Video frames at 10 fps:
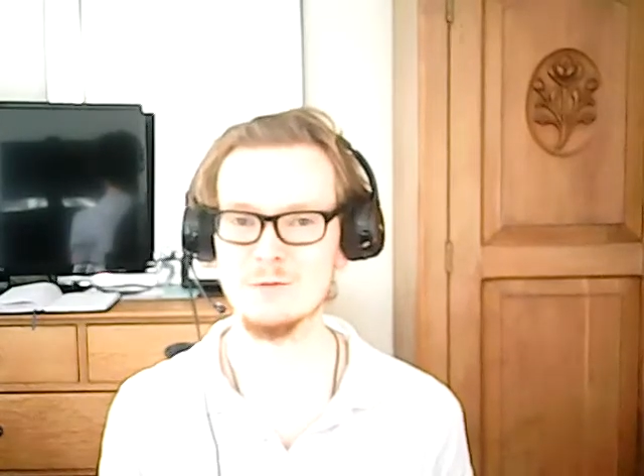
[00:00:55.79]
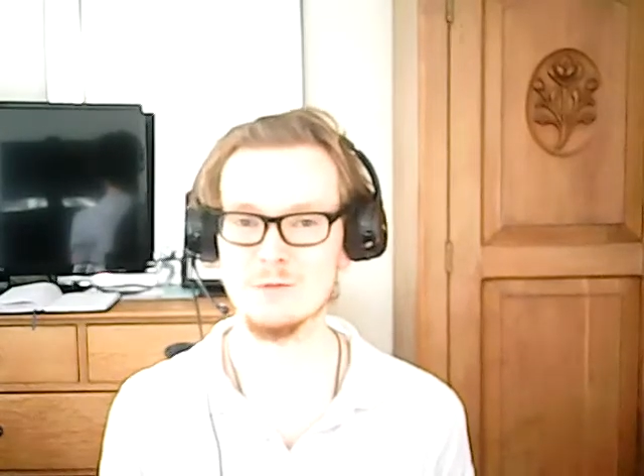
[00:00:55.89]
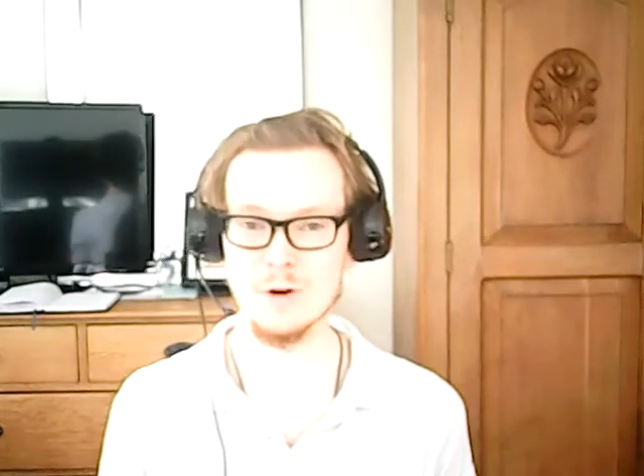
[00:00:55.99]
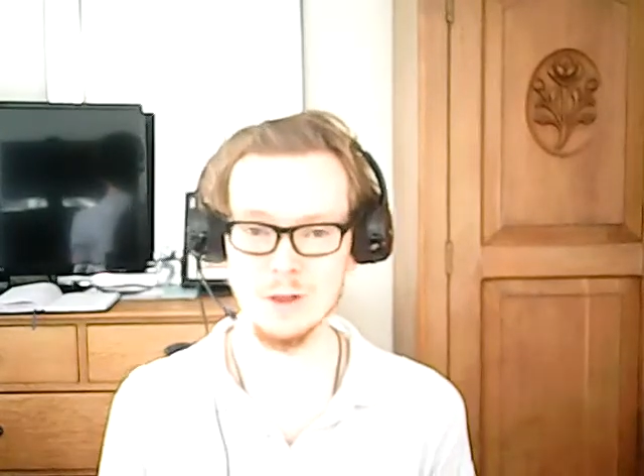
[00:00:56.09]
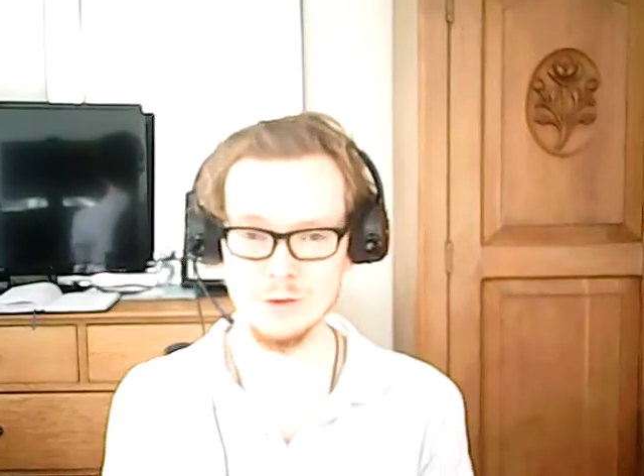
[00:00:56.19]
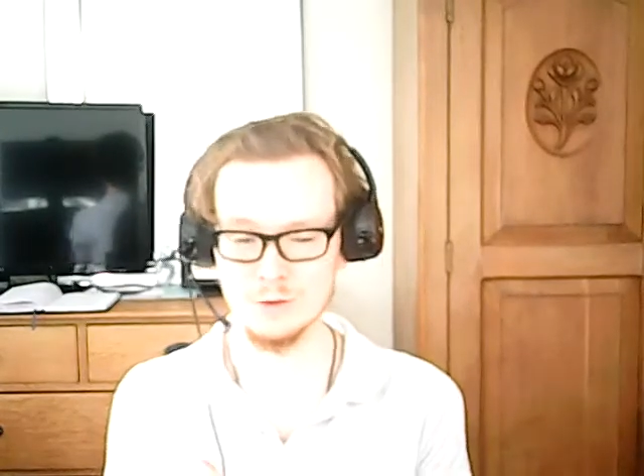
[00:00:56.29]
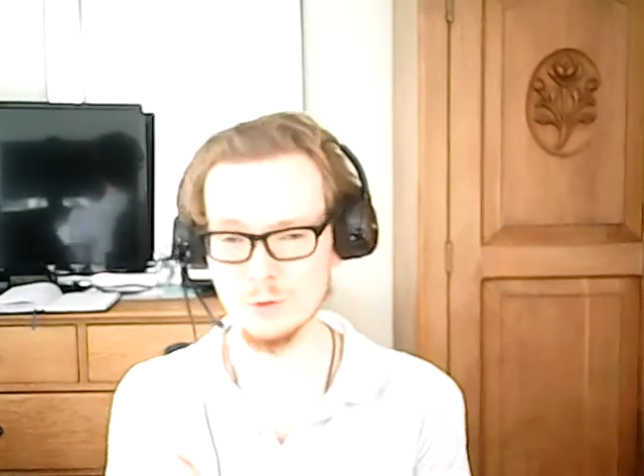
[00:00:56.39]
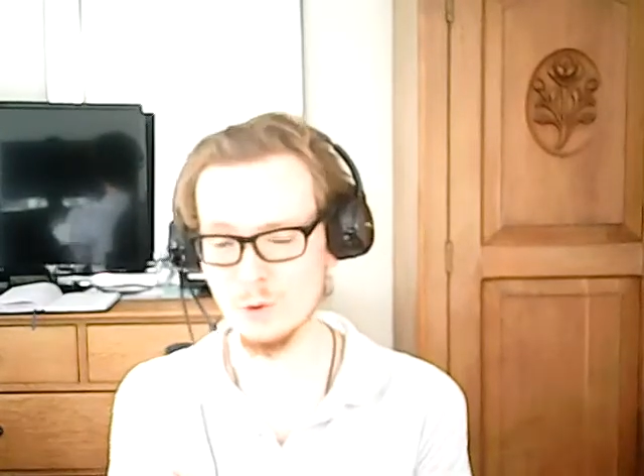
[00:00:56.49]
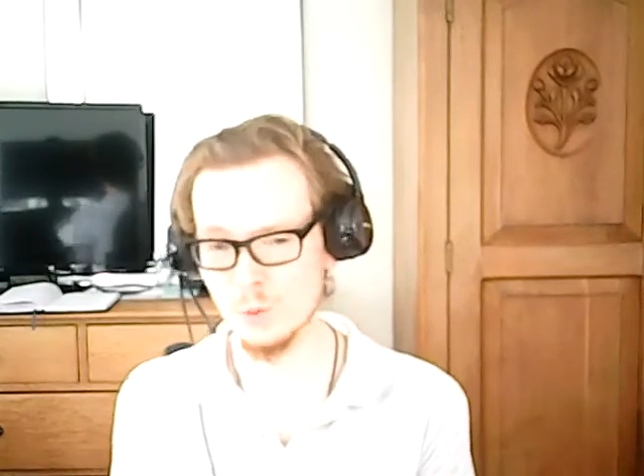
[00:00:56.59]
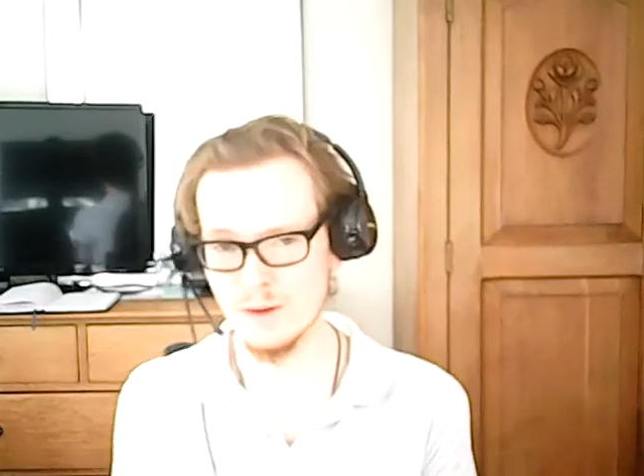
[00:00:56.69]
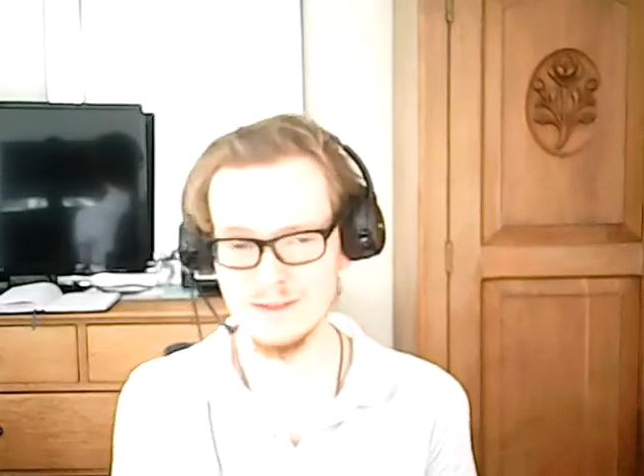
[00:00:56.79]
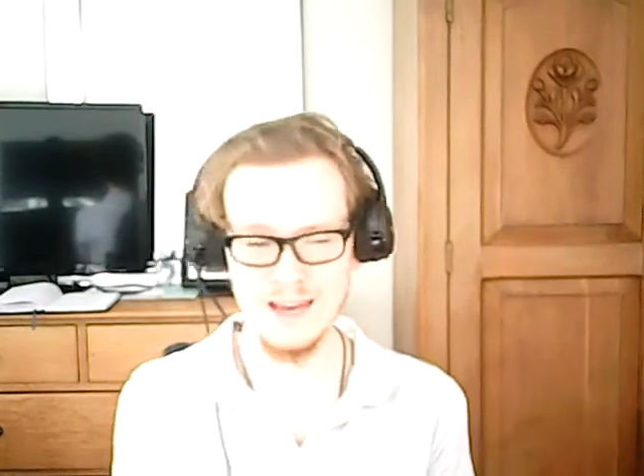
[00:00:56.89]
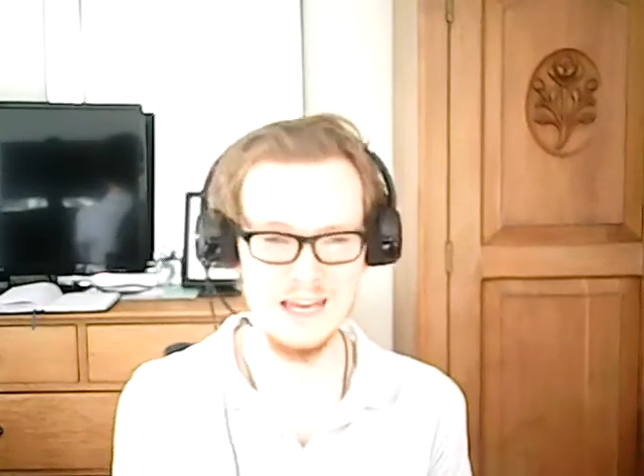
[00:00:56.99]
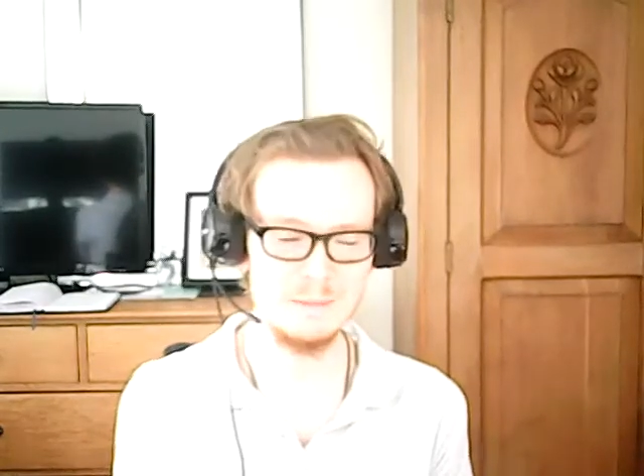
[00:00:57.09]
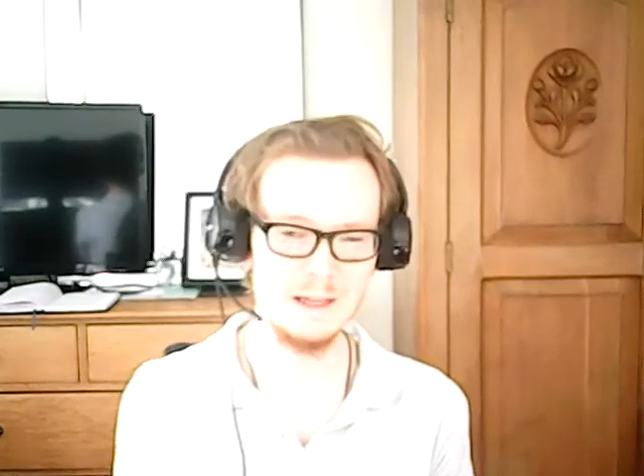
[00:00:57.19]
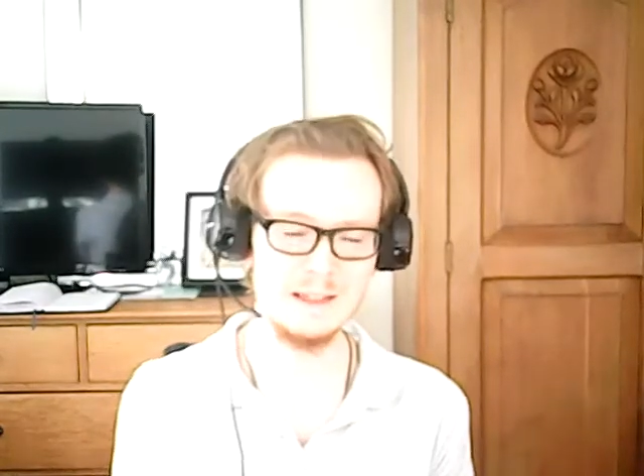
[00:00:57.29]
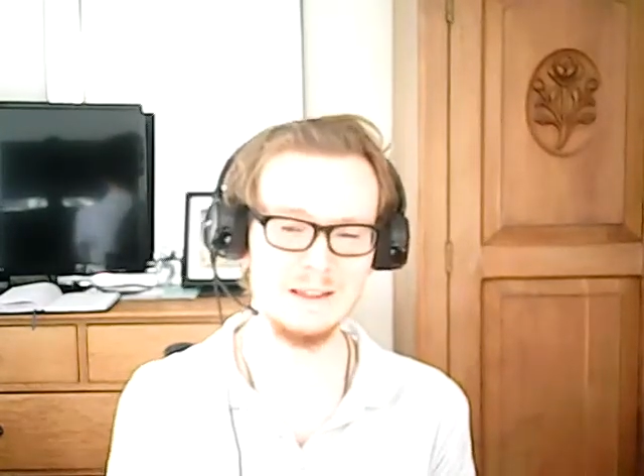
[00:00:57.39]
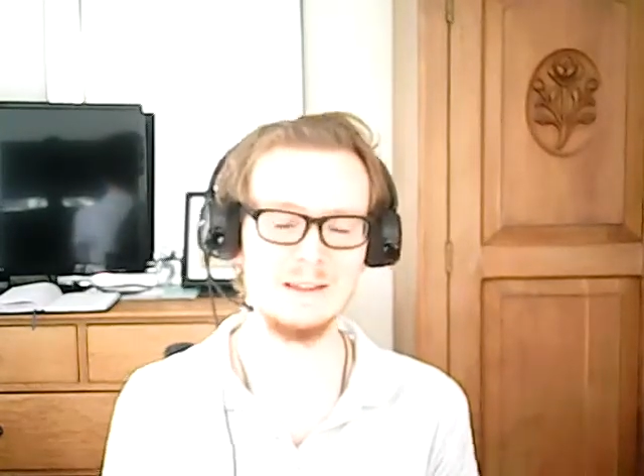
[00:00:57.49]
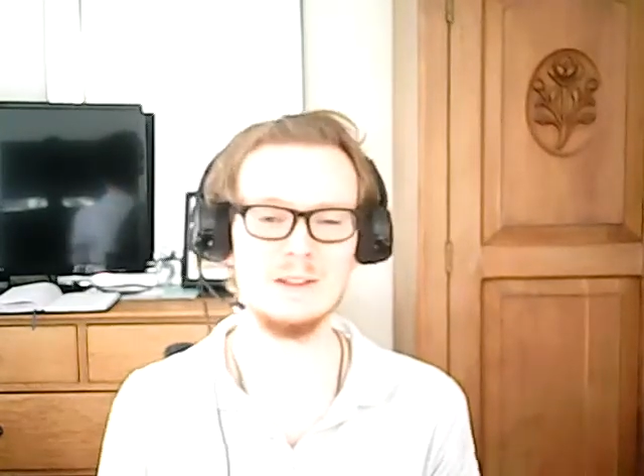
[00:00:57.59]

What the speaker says: rather than always aiming,